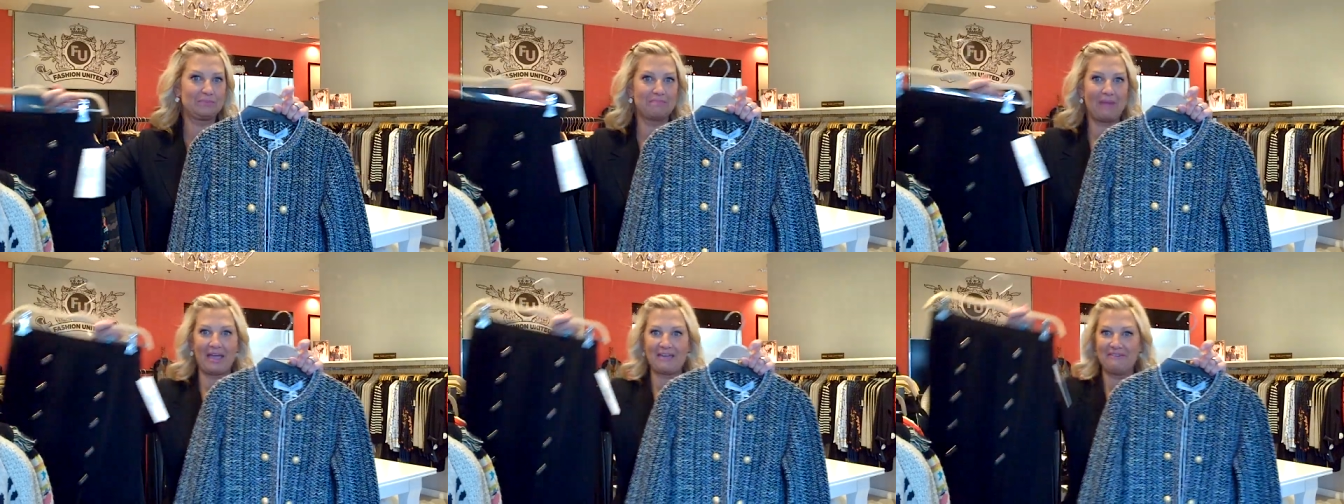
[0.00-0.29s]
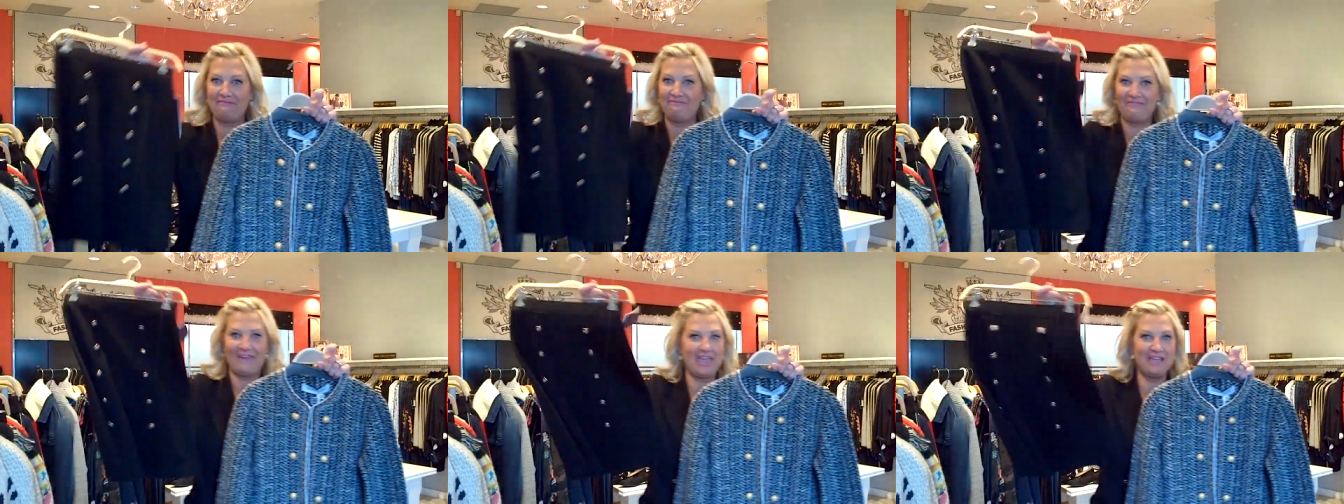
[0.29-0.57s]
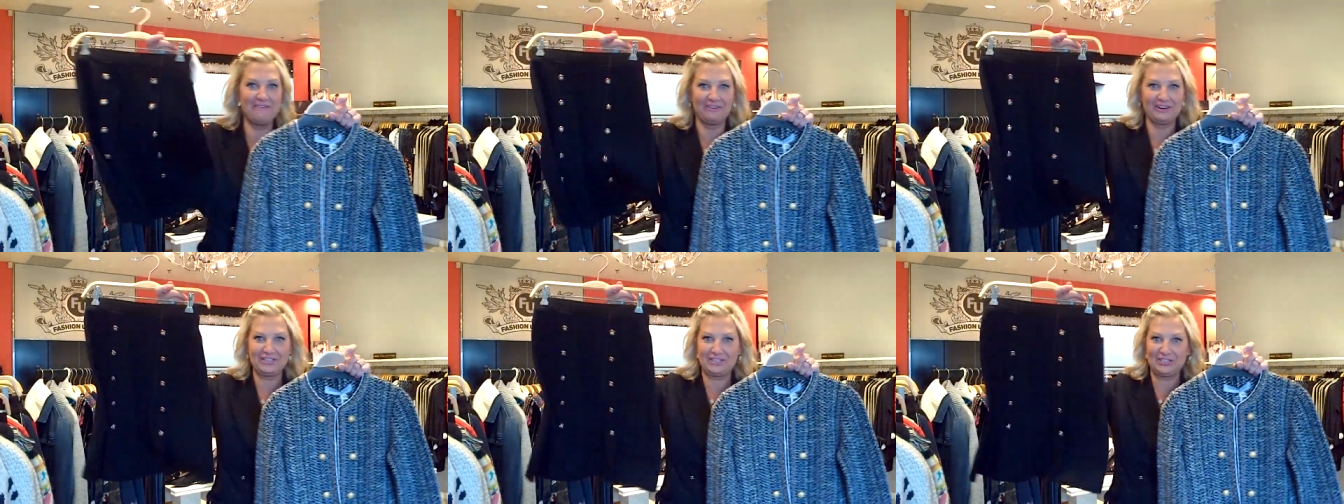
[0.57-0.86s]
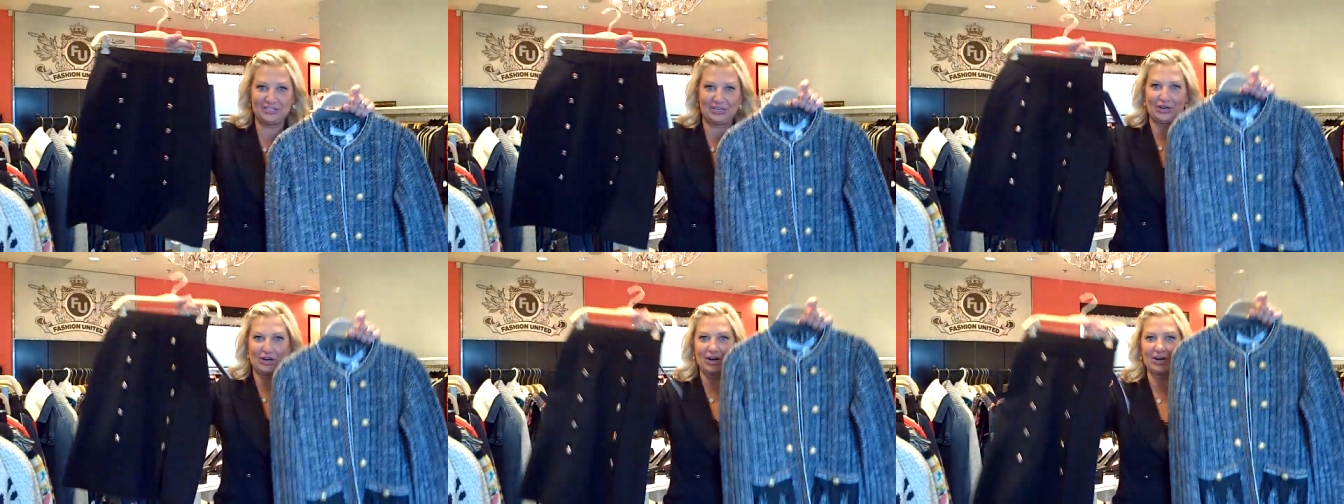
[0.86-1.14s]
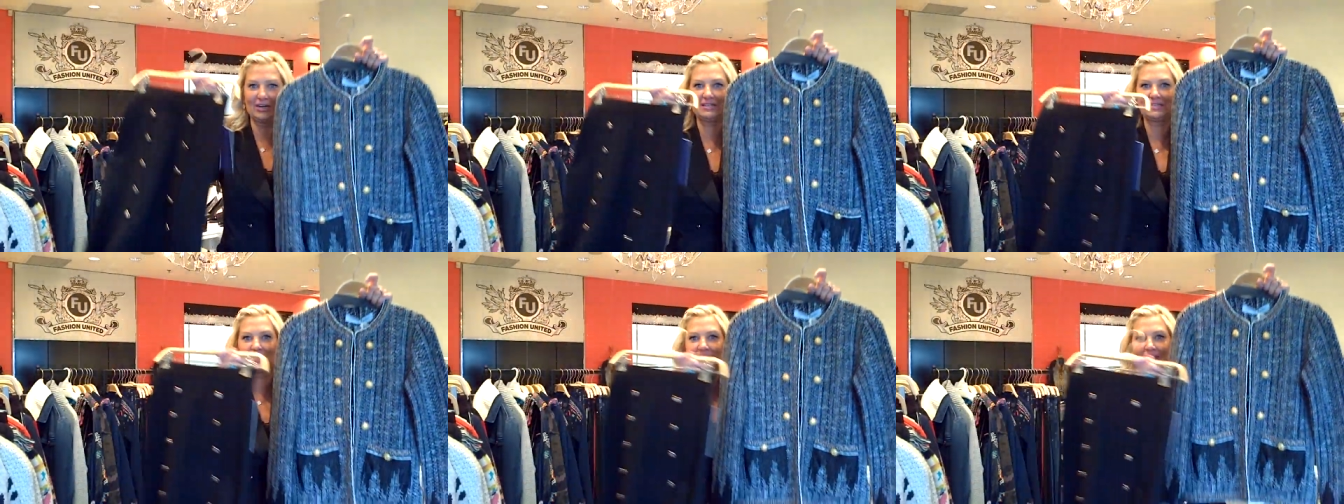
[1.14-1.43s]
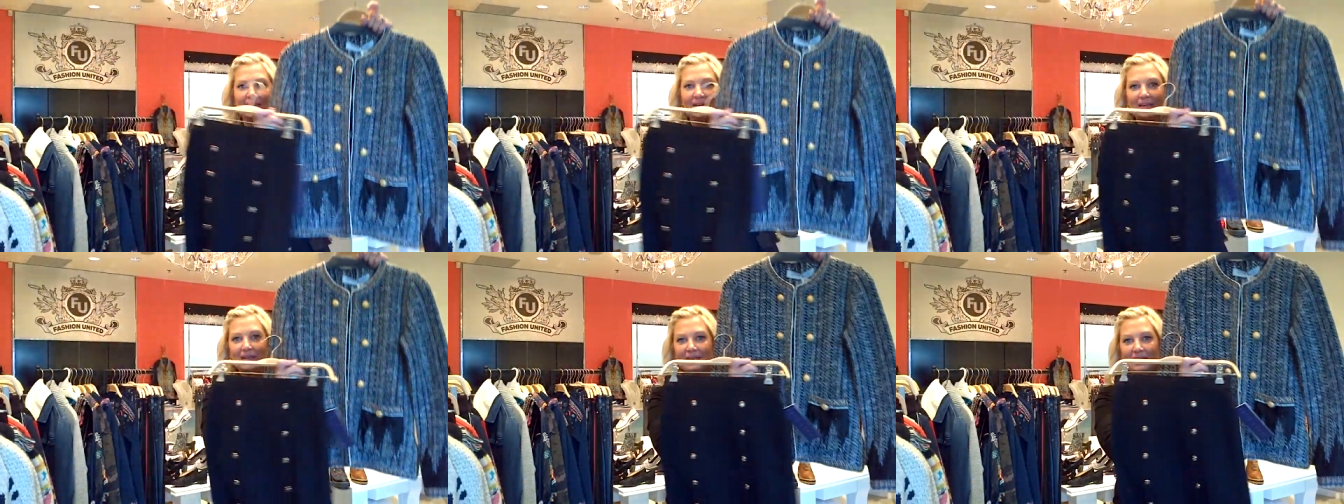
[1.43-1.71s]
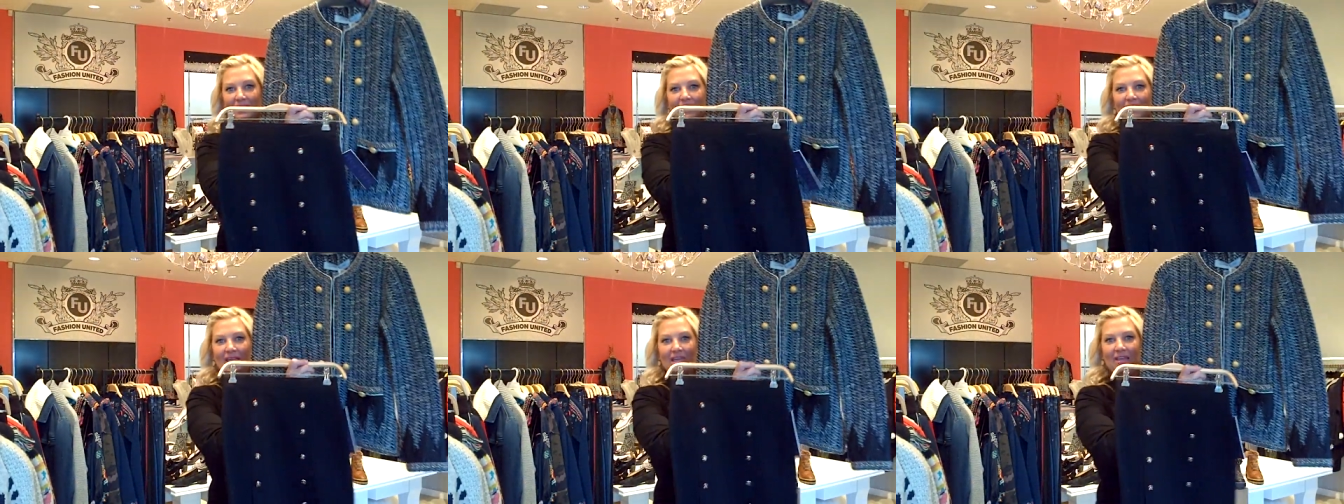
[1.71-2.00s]
my favorite skirt,
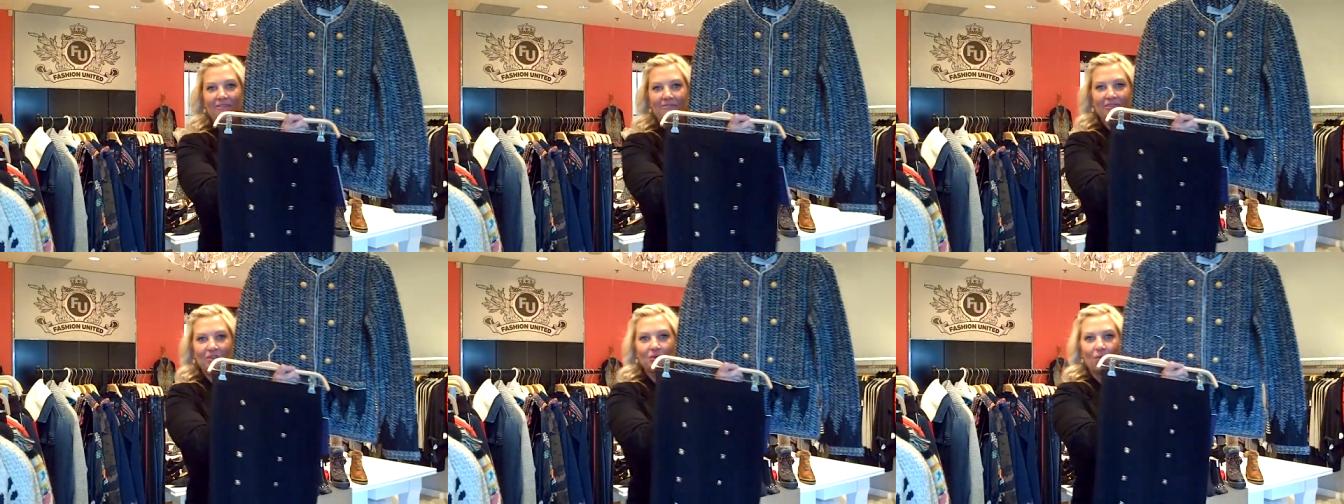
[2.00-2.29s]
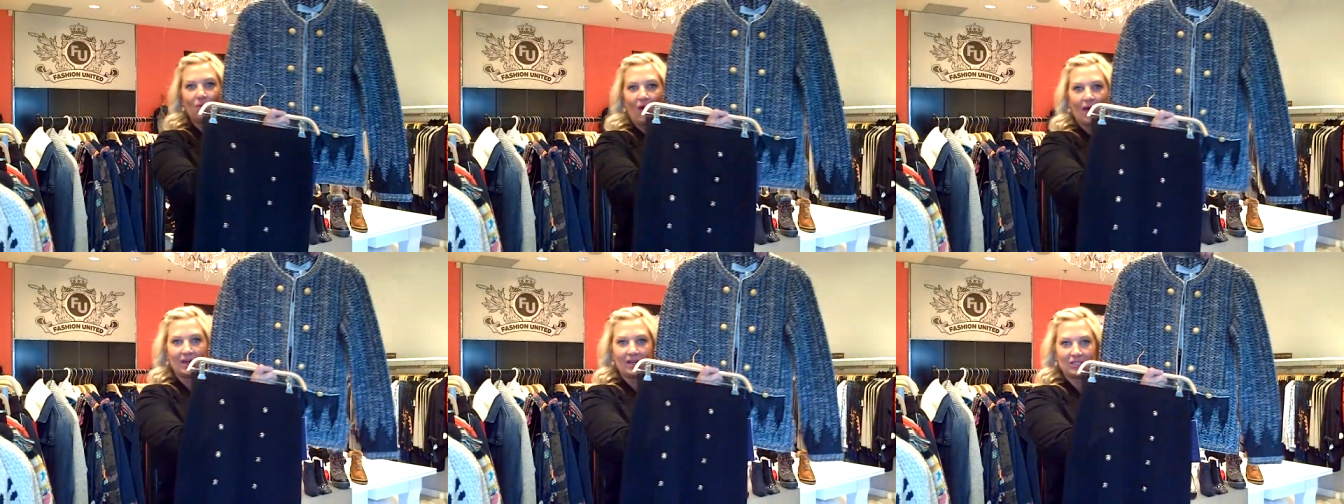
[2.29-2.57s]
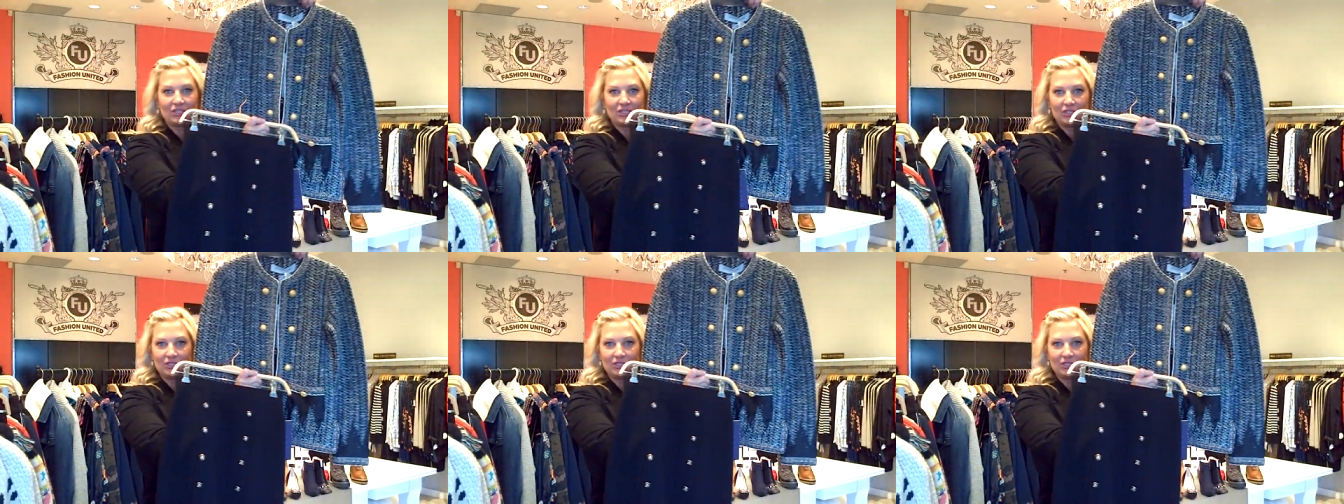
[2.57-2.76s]
if you wanted